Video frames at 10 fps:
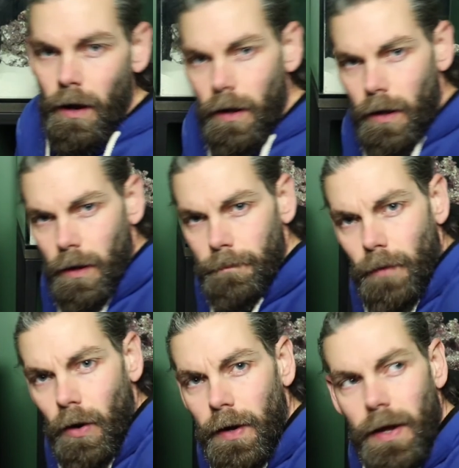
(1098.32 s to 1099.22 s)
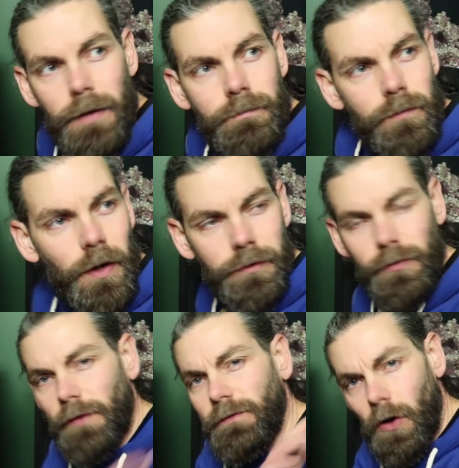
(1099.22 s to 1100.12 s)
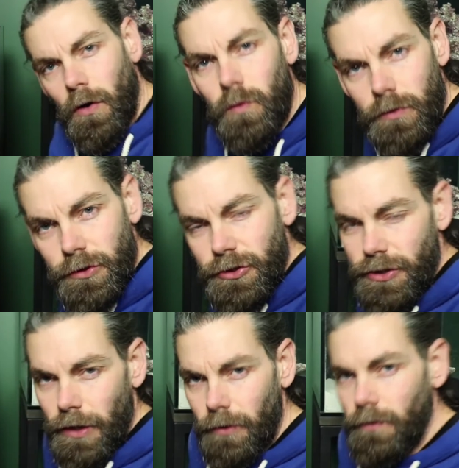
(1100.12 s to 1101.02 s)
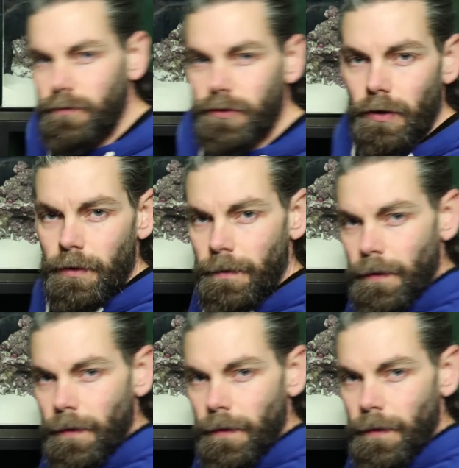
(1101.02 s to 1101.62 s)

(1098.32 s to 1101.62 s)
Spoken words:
I am going to have dark wooden shelves.